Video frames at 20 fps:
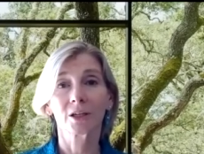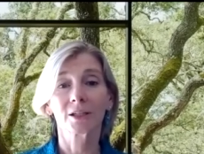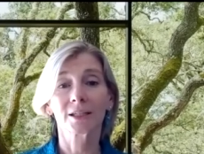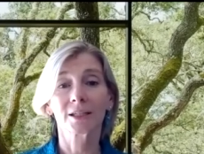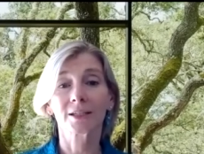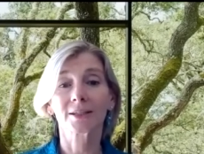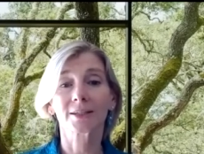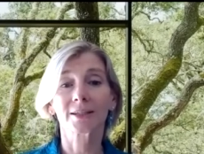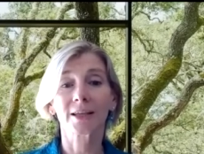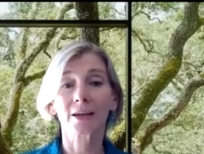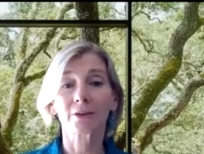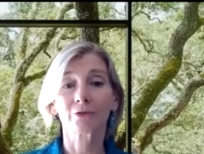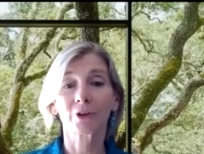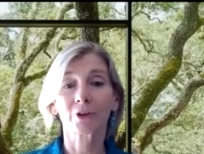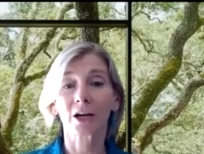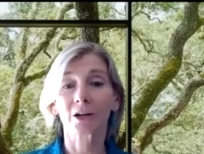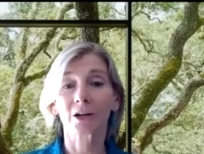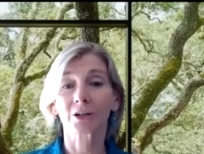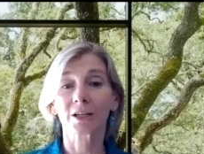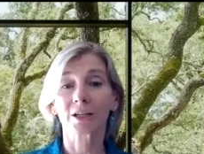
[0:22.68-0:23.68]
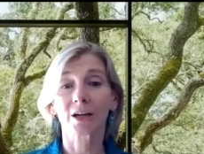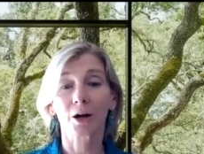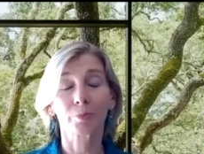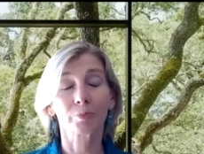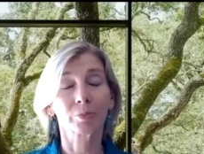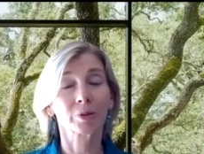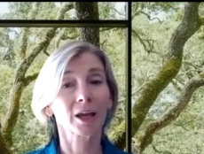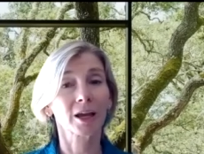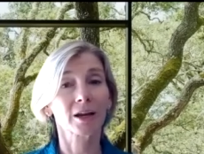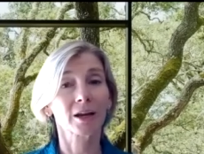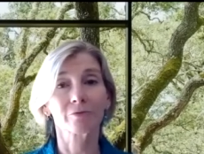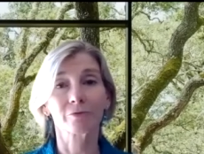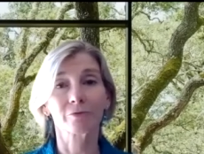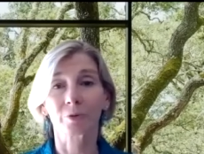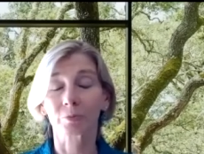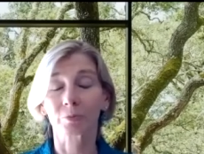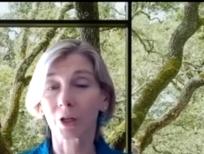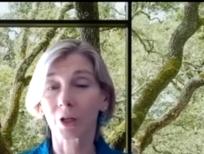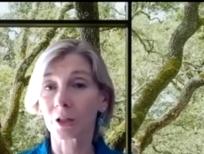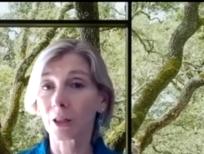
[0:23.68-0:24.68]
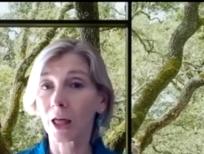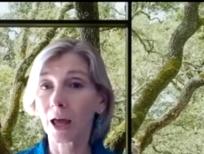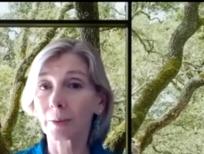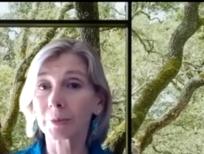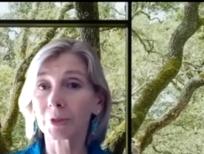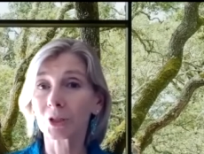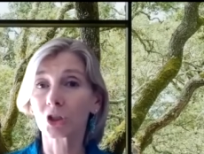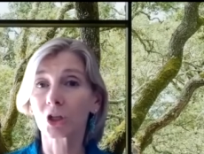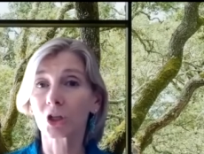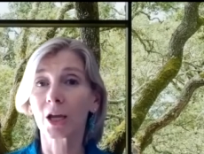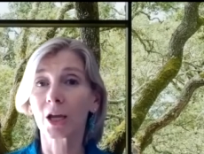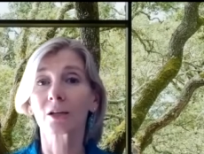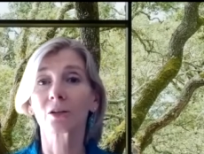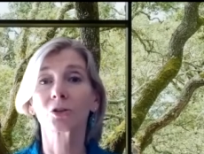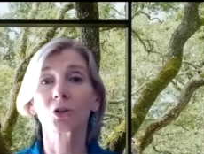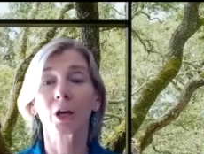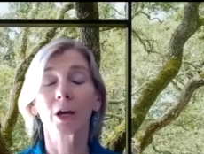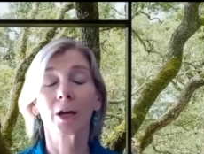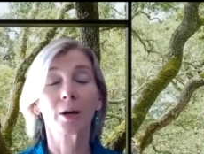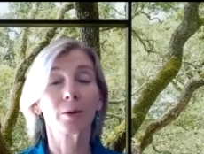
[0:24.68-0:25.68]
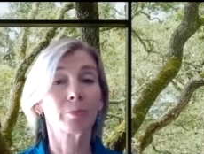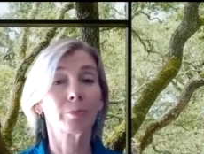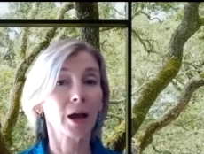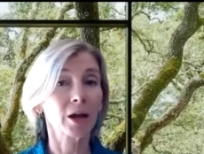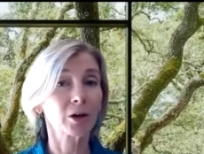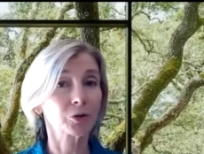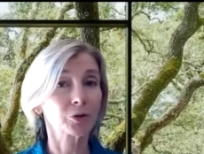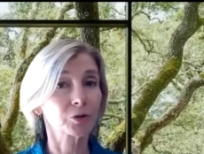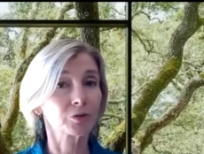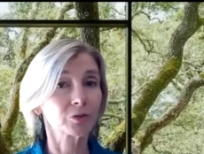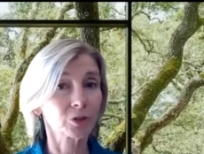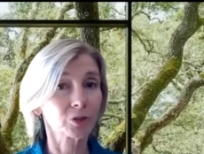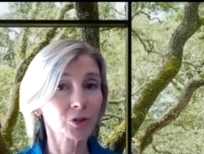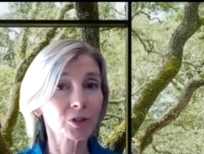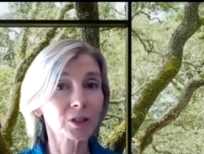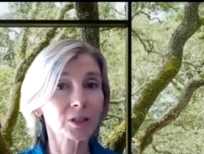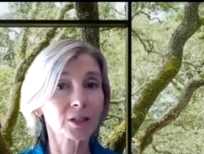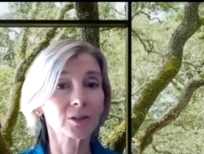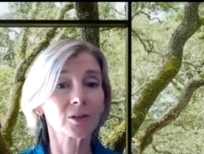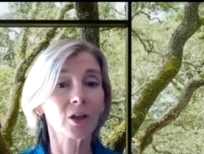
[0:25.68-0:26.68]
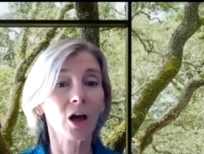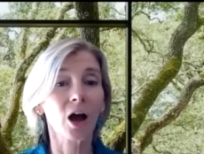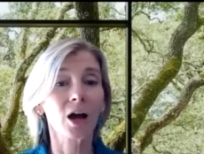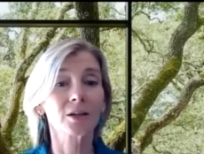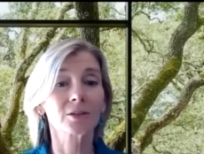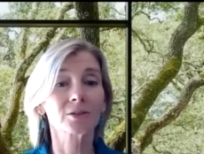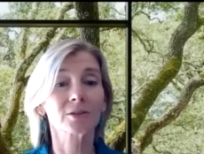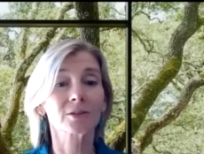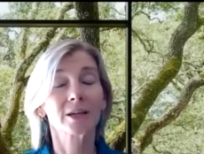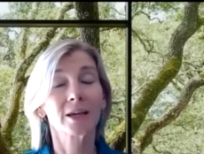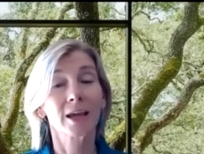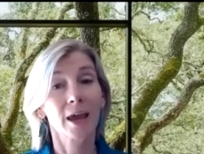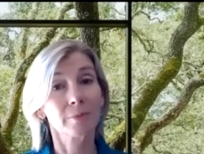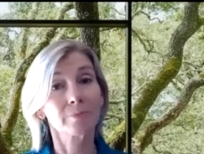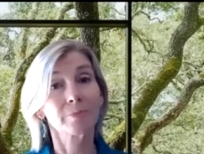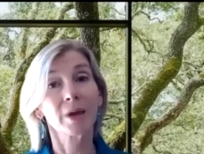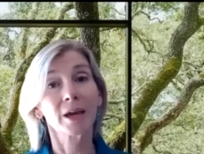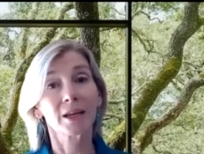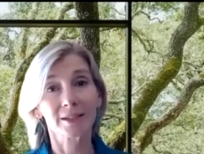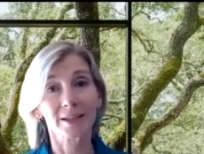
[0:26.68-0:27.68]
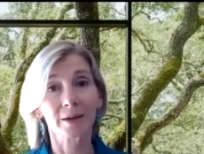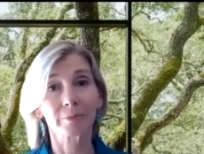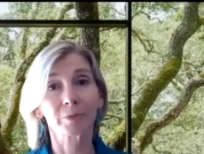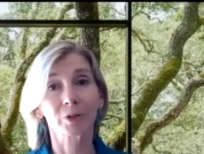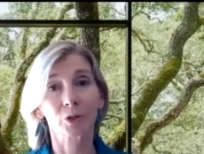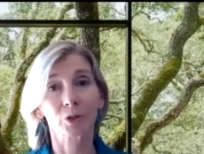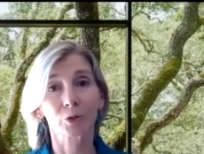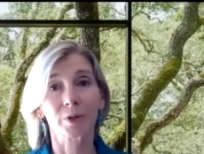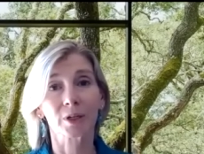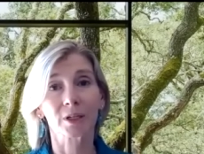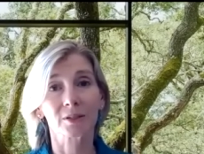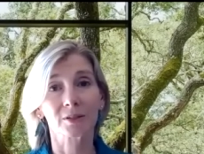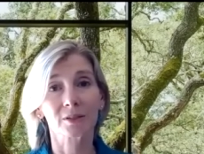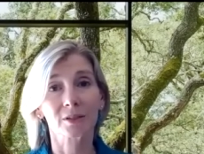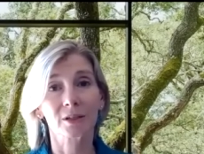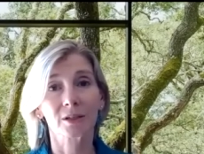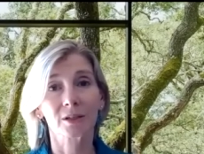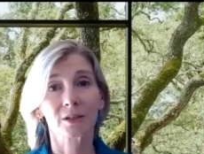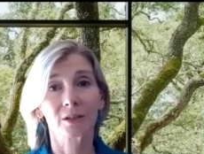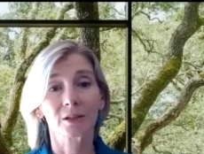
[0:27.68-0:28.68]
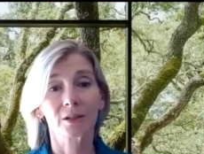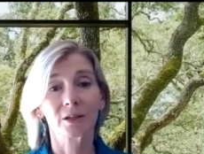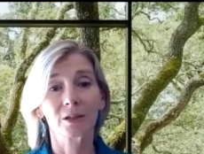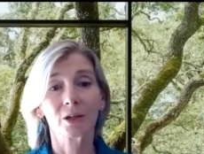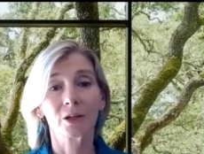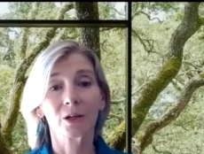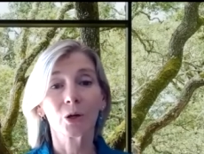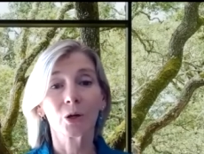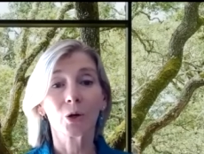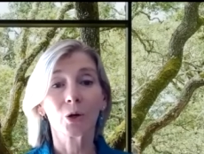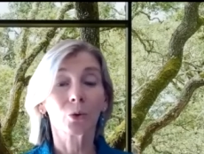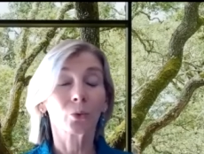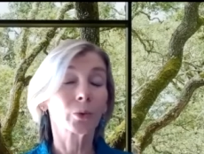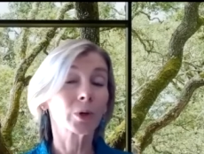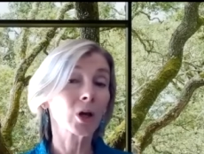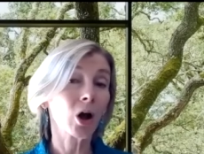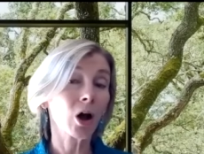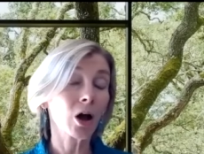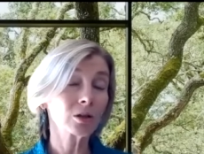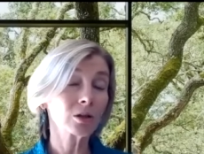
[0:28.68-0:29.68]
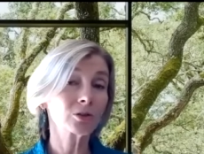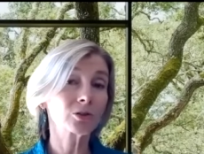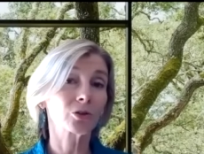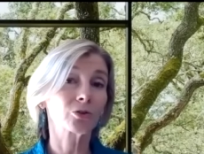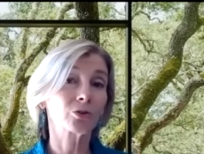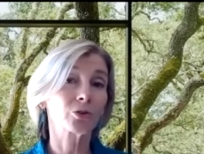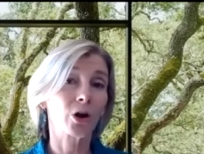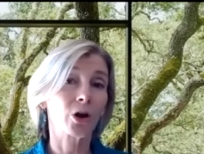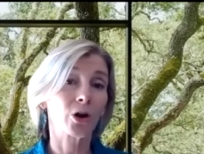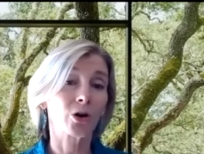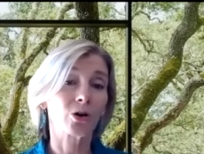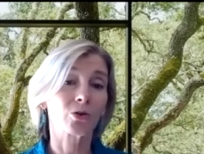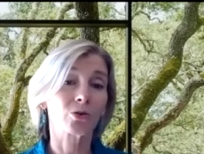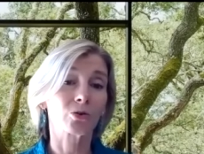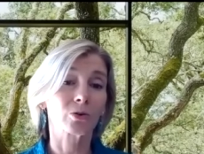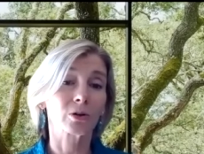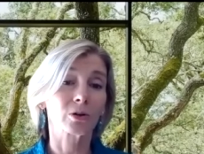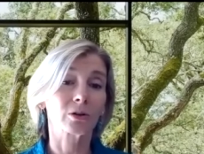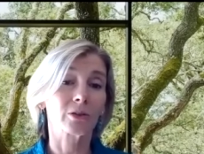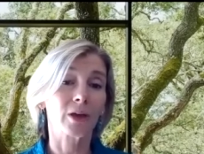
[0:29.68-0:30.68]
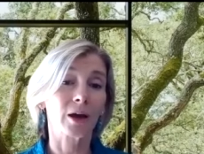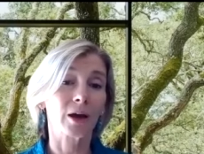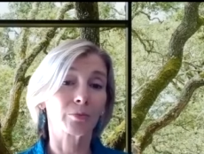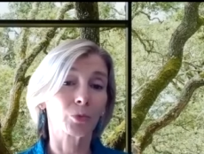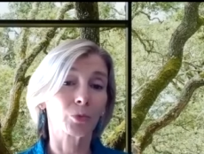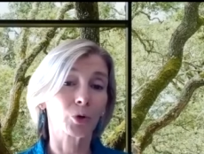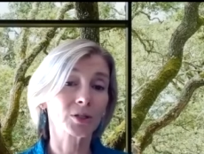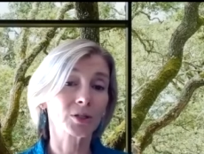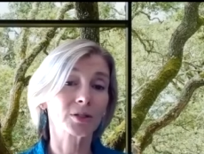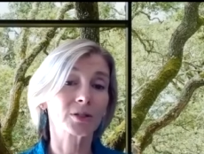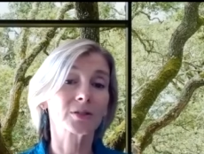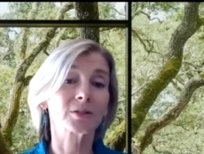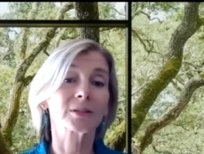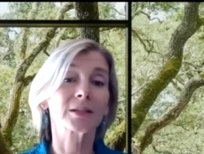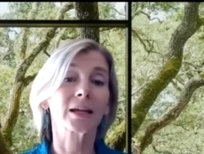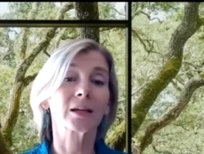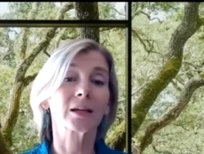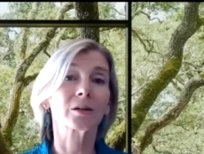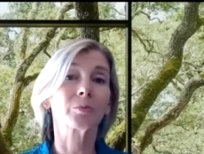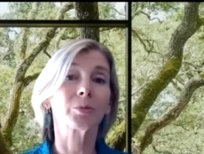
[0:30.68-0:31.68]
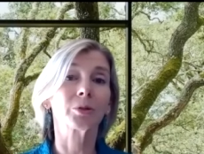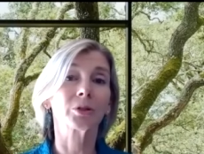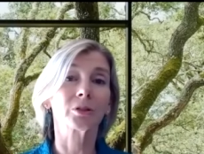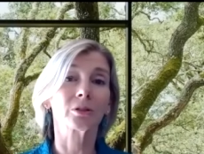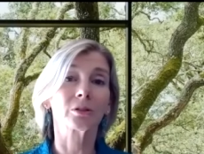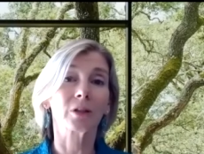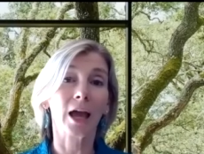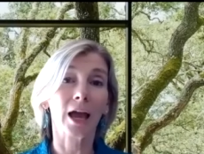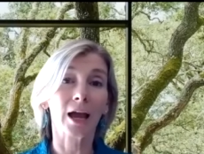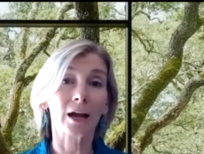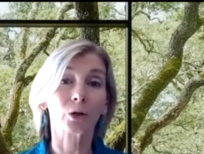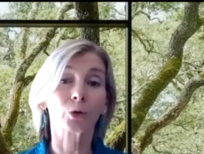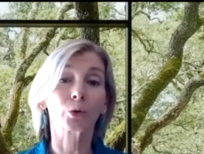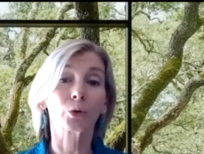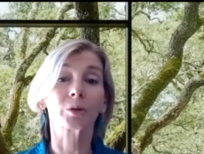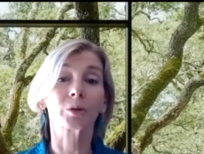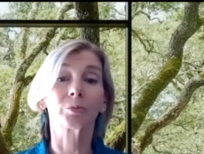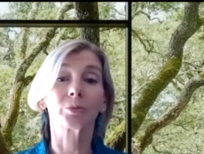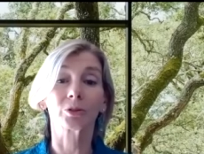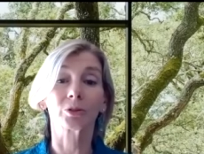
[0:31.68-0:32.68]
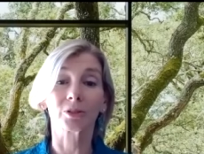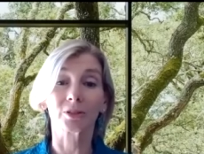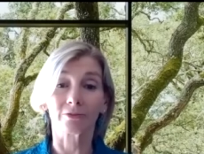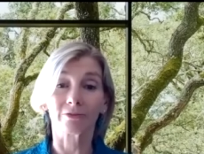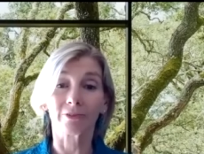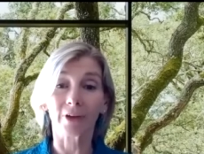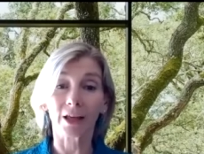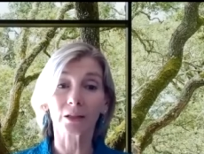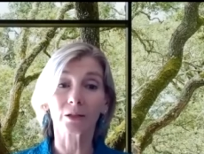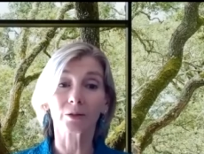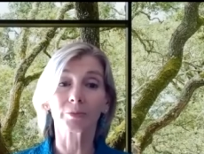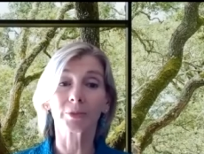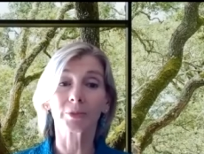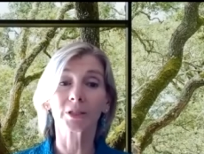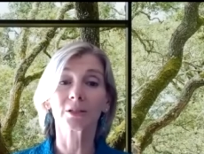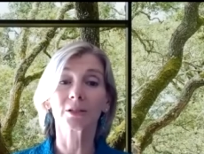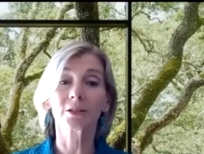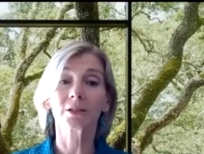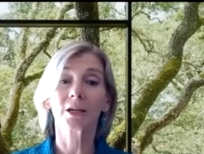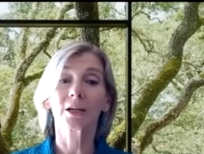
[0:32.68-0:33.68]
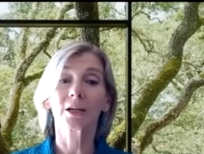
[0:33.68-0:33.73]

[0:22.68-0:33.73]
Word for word: to safeguarding our planet from climate change, biodiversity loss, and pandemic risk. We also know that more sustainable, equitable development,